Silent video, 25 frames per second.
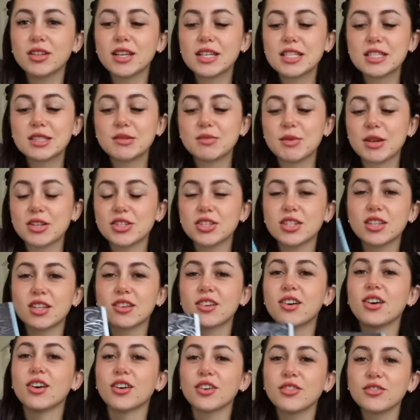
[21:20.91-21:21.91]
especially the
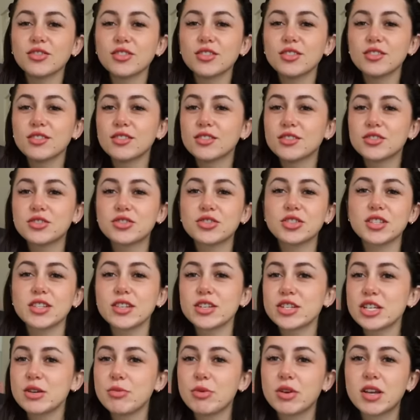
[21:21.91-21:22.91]
Caraval
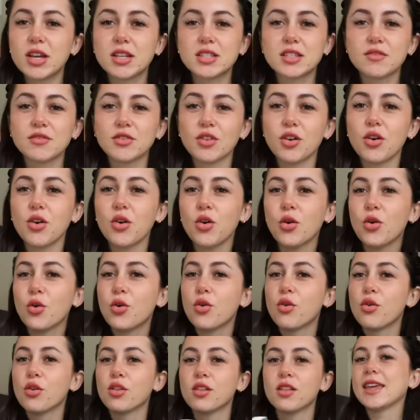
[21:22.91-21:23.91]
trilogy because of the
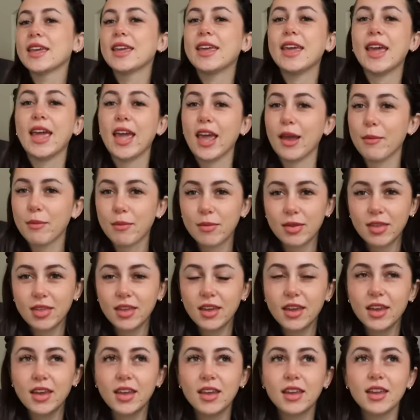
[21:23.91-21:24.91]
whole game
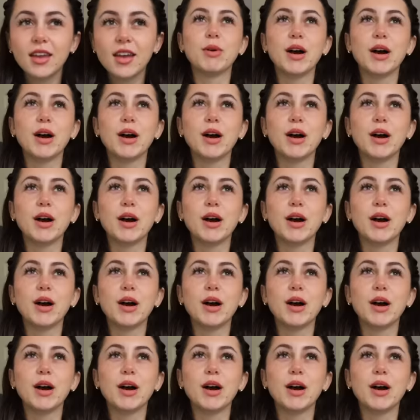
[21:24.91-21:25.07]
thing.